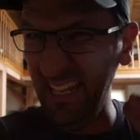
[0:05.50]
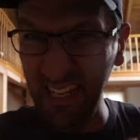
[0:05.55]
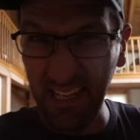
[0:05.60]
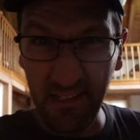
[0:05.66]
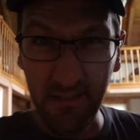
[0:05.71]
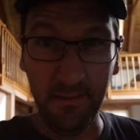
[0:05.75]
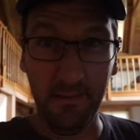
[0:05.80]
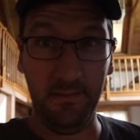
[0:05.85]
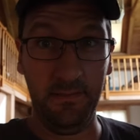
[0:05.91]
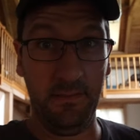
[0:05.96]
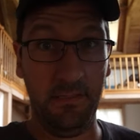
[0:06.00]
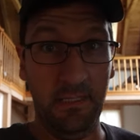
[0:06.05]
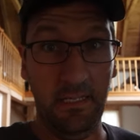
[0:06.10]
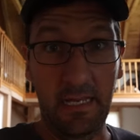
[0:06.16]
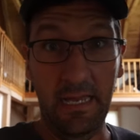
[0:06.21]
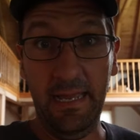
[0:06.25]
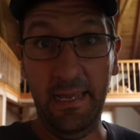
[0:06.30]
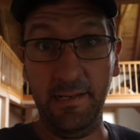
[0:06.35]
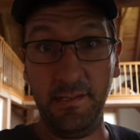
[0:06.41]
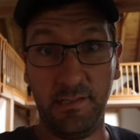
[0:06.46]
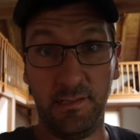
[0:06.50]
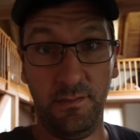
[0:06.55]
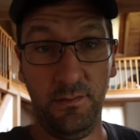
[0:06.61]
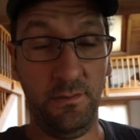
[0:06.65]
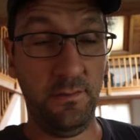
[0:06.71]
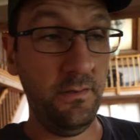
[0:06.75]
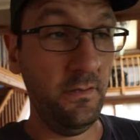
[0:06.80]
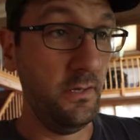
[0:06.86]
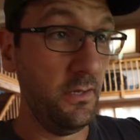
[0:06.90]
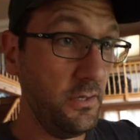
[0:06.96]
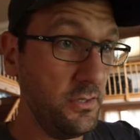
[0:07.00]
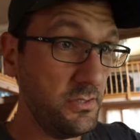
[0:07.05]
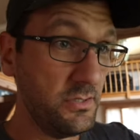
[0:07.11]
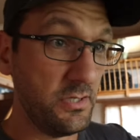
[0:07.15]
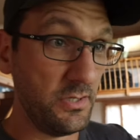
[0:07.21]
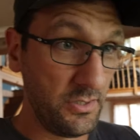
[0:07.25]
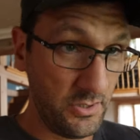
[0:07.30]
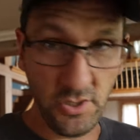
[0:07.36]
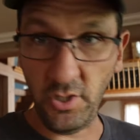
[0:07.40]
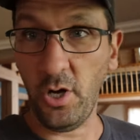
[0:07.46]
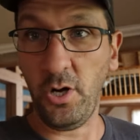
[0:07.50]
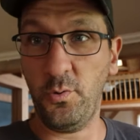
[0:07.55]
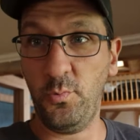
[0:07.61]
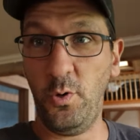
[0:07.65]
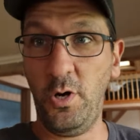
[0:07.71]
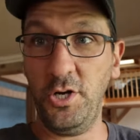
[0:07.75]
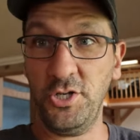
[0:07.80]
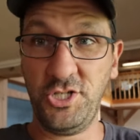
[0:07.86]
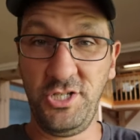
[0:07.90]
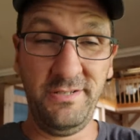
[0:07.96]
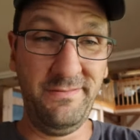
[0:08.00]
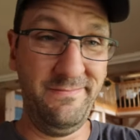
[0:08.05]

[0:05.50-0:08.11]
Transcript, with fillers: and Hazel to the dog wash.